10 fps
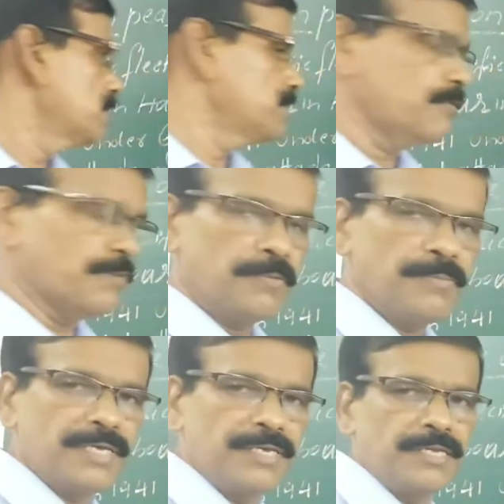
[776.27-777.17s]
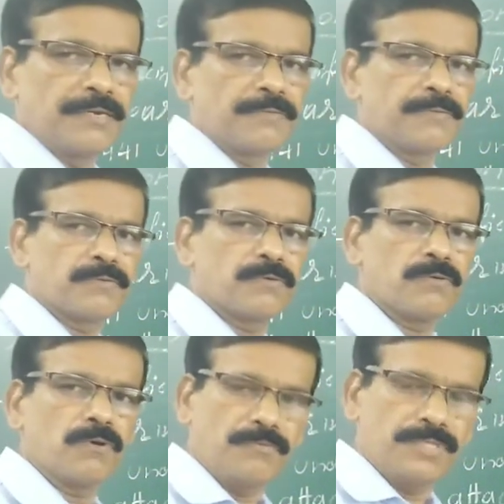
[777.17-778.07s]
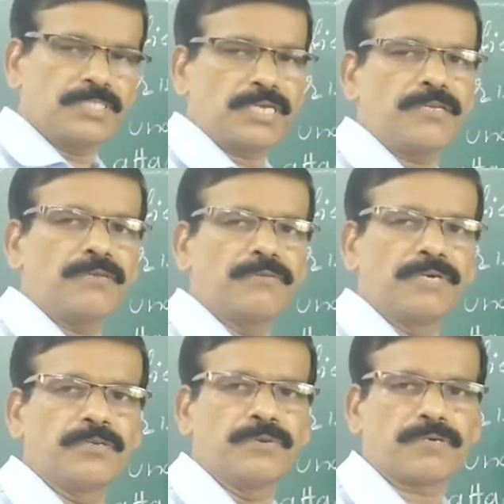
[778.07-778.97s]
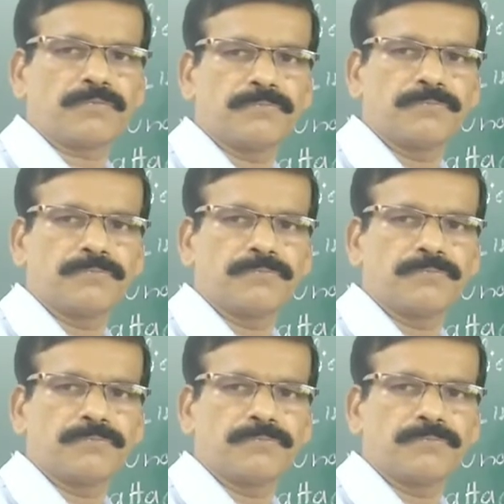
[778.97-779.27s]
In the very beginning of the Second World War,